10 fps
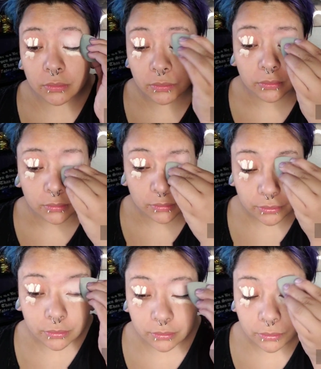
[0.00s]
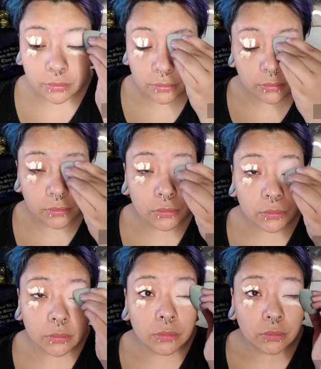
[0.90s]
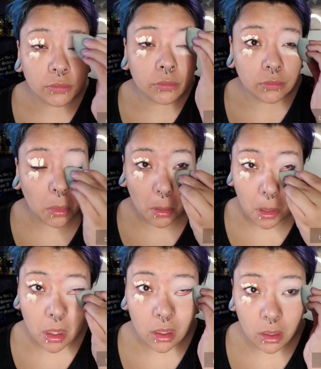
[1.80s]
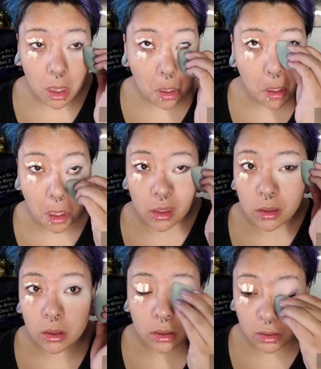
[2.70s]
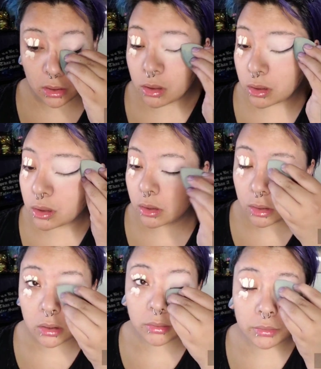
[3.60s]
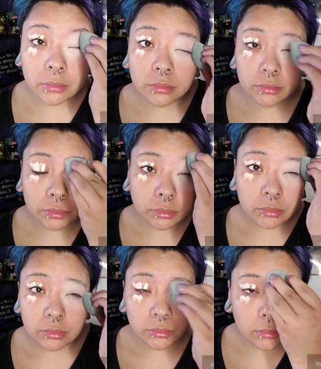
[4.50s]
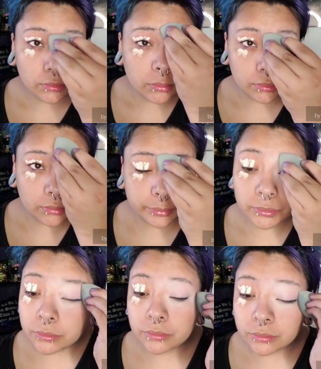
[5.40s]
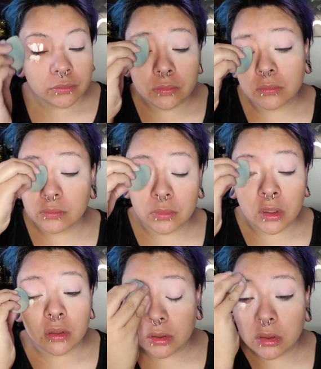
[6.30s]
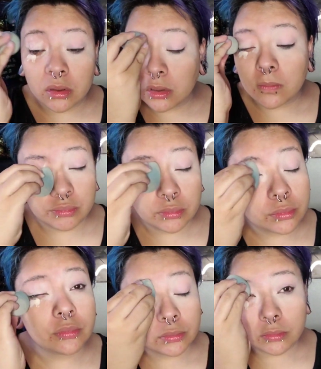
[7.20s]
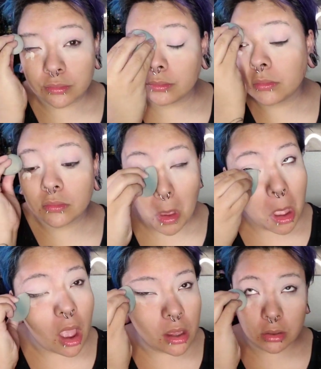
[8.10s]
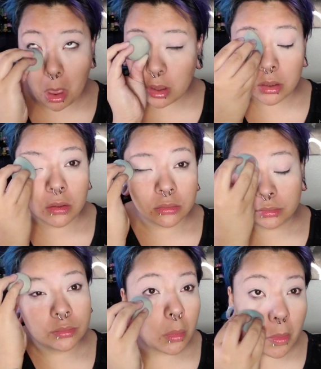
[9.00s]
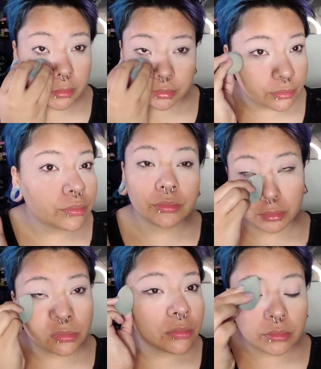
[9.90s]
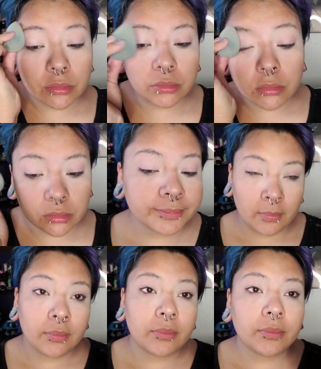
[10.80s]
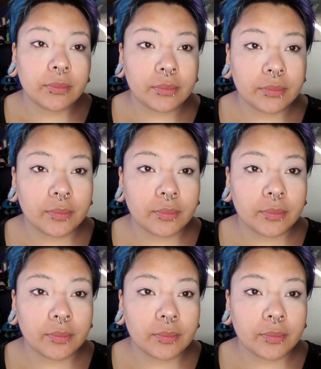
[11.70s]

quickly, so just grab a beauty blender or a beauty sponge or whatever and just rub it all into your lids. I used to not conceal my eyes or anything. I used to just put eyeshadow all over my eyes,